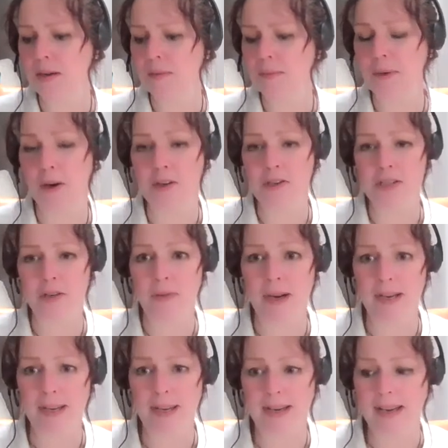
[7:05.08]
partially
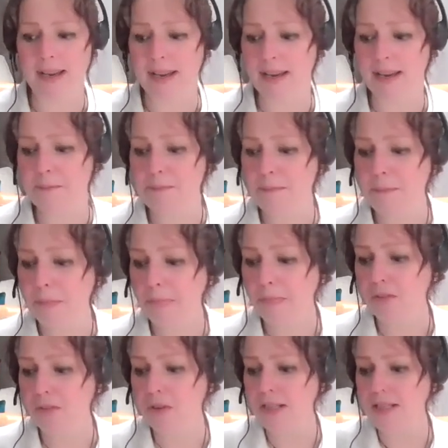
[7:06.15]
running
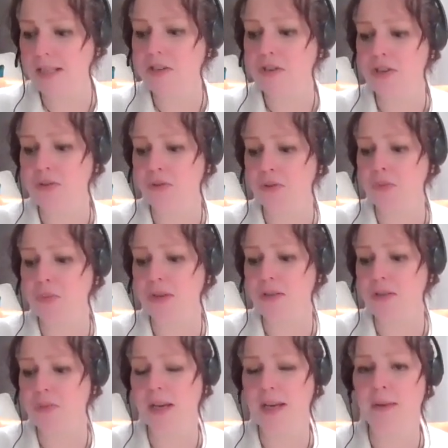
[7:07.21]
for an addictions group this
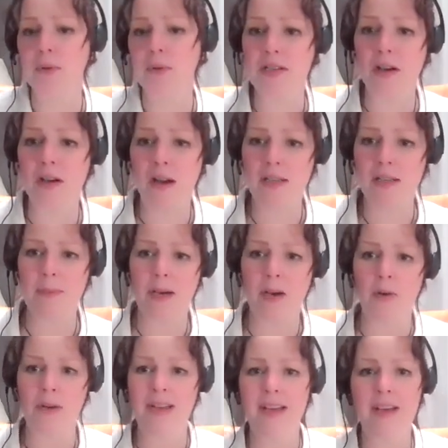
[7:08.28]
week, and we talked
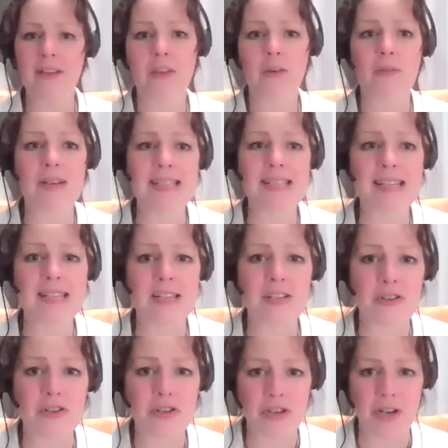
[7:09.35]
about the resistance
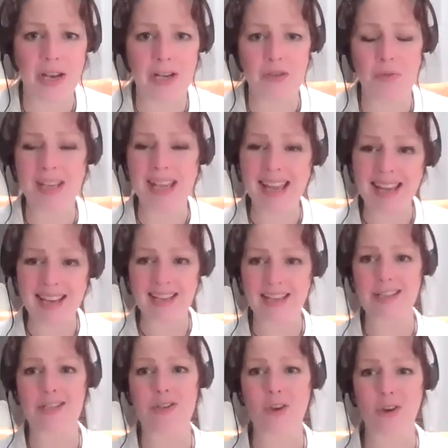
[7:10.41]
to change. We can't
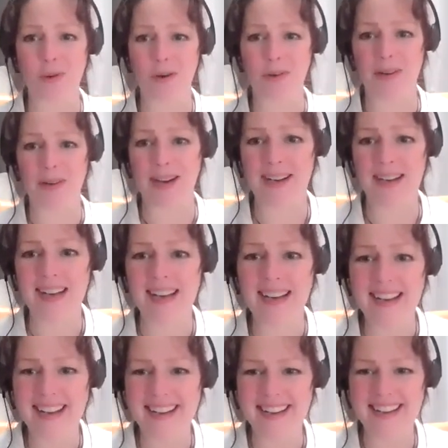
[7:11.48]
get sober, right?
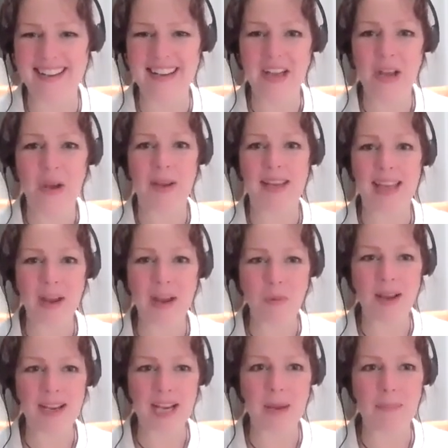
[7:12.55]
We can't
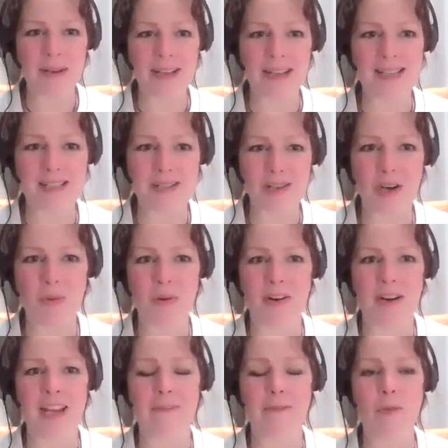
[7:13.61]
wake up and get sober
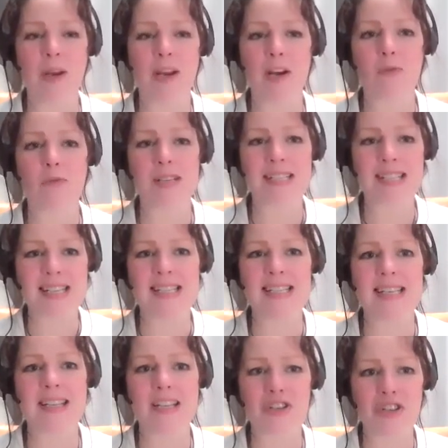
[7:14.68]
if we are
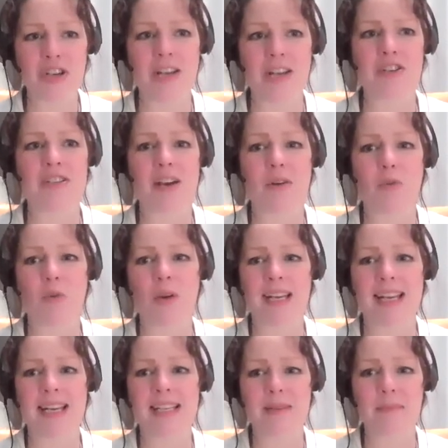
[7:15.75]
resisting the changes that we
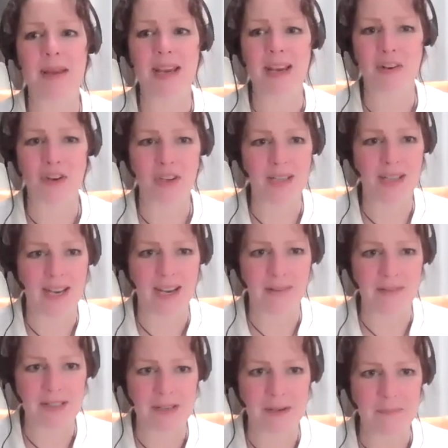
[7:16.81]
need to make in our
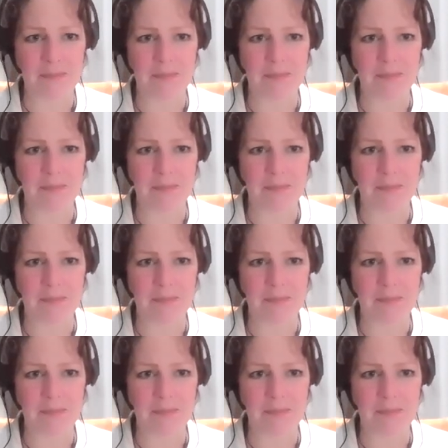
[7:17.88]
lives.